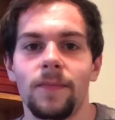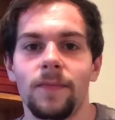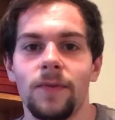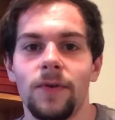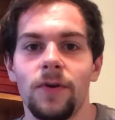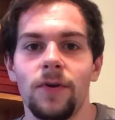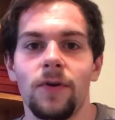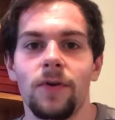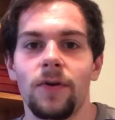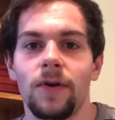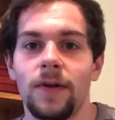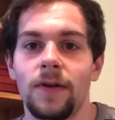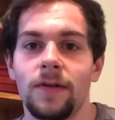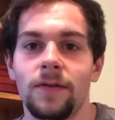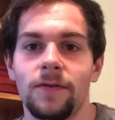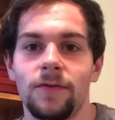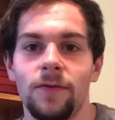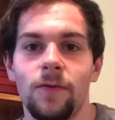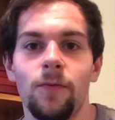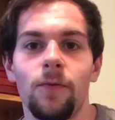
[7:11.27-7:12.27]
you're in
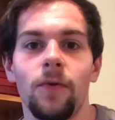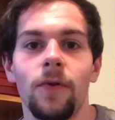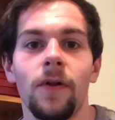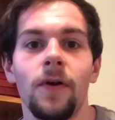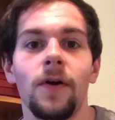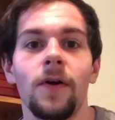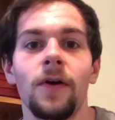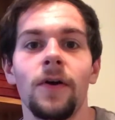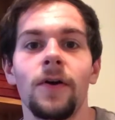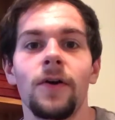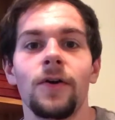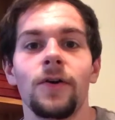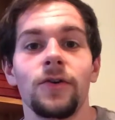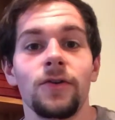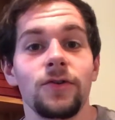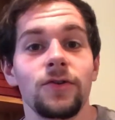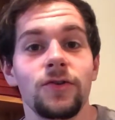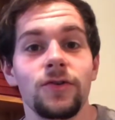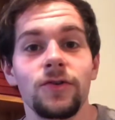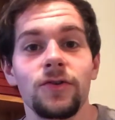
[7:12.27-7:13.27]
school.
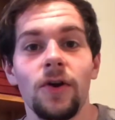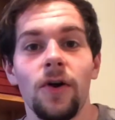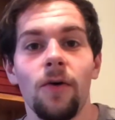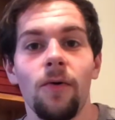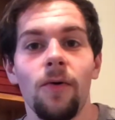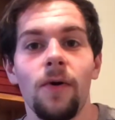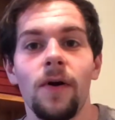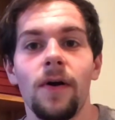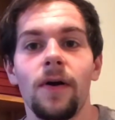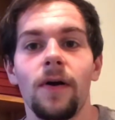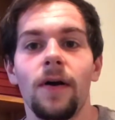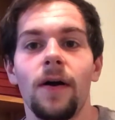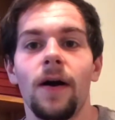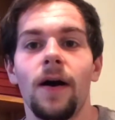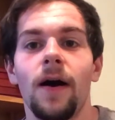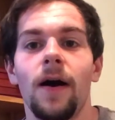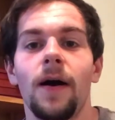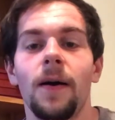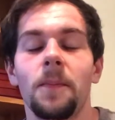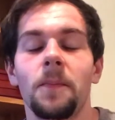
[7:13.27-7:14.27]
So,
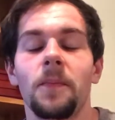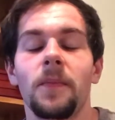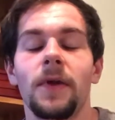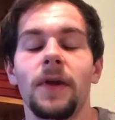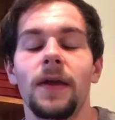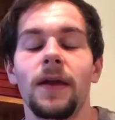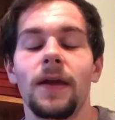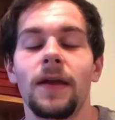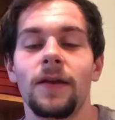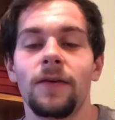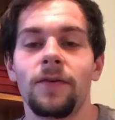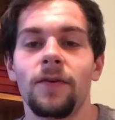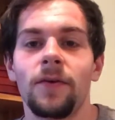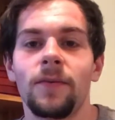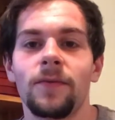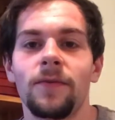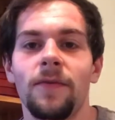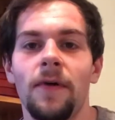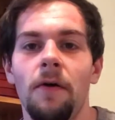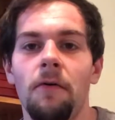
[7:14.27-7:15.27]
in
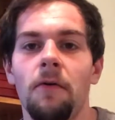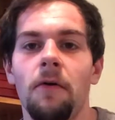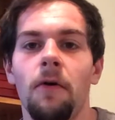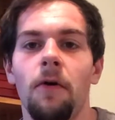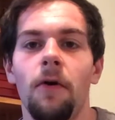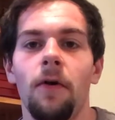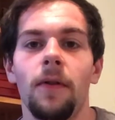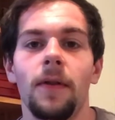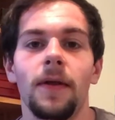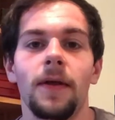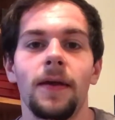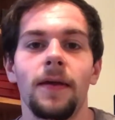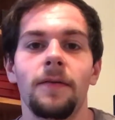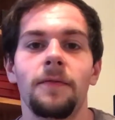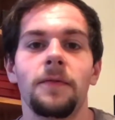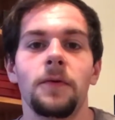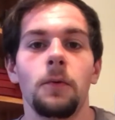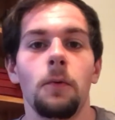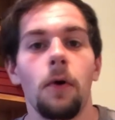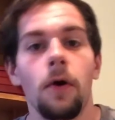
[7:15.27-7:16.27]
terms of alcohol,
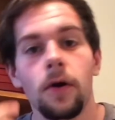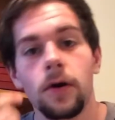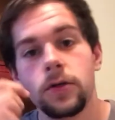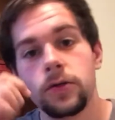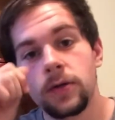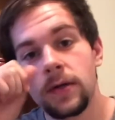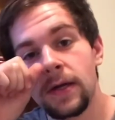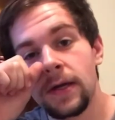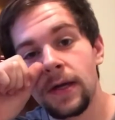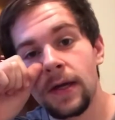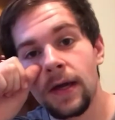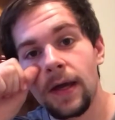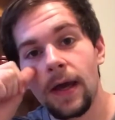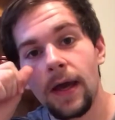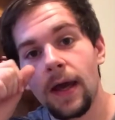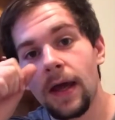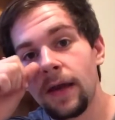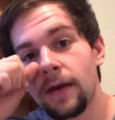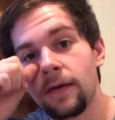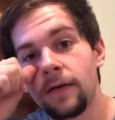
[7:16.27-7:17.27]
if you are drinking
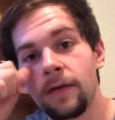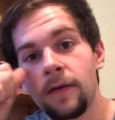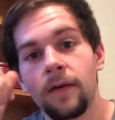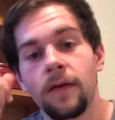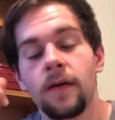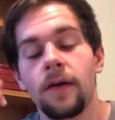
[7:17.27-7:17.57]
and